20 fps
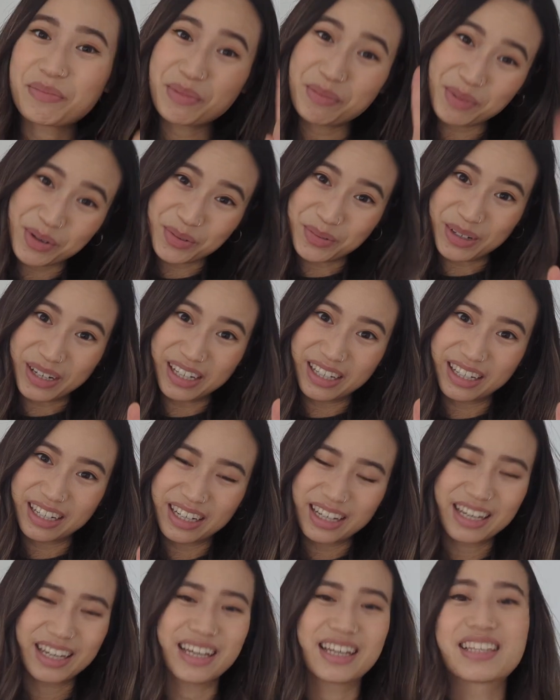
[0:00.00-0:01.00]
number 1
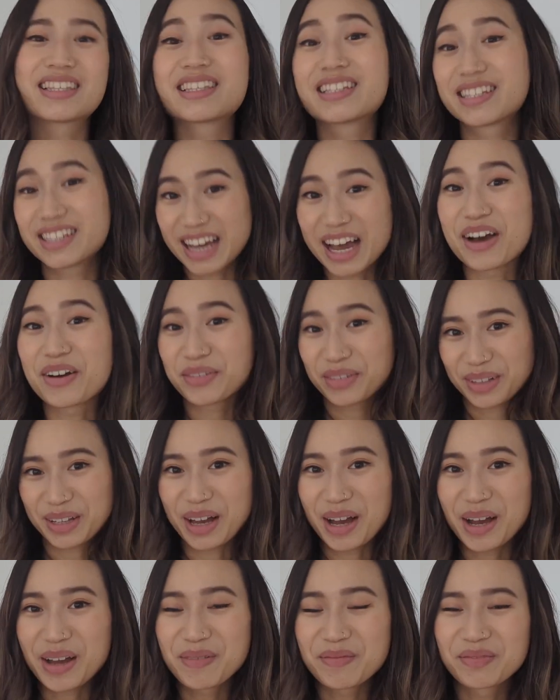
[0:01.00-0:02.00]
is down
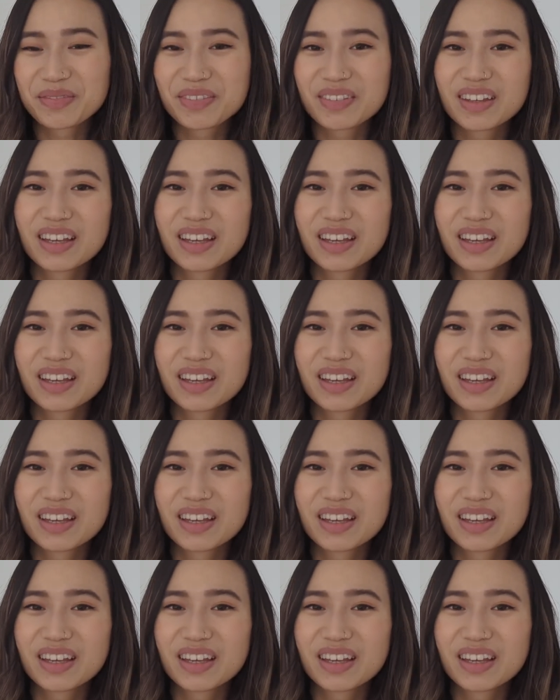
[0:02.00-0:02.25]
climb.